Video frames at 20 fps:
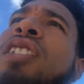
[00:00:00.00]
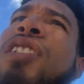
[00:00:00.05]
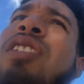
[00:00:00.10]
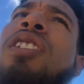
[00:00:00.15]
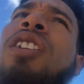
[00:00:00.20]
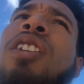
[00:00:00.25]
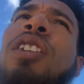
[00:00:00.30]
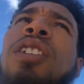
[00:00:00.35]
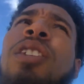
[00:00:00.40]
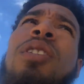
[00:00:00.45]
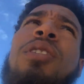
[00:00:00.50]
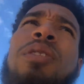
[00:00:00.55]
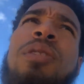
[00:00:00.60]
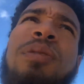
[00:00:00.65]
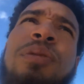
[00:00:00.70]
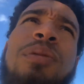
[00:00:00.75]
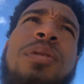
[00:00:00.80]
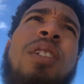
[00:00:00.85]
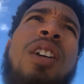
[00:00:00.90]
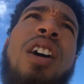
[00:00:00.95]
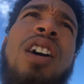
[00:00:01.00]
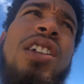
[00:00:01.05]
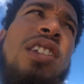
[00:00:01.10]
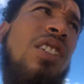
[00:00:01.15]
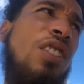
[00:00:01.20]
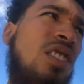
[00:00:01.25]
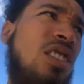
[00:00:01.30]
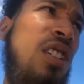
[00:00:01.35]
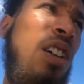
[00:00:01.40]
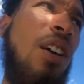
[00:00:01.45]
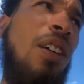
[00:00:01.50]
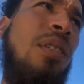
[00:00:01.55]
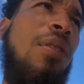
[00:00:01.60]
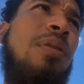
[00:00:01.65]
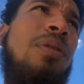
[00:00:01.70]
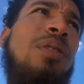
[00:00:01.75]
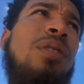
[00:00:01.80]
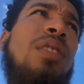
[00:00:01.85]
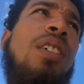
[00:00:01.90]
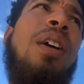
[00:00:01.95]
you know, all this stuff.
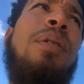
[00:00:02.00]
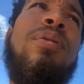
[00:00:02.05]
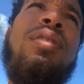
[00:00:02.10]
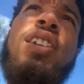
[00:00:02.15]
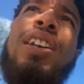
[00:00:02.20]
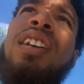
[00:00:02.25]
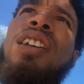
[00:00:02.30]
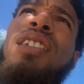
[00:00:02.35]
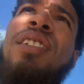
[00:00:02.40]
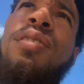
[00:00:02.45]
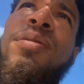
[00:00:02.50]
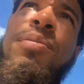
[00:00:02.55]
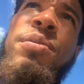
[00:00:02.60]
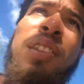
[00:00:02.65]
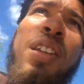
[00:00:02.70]
You know what I'm saying?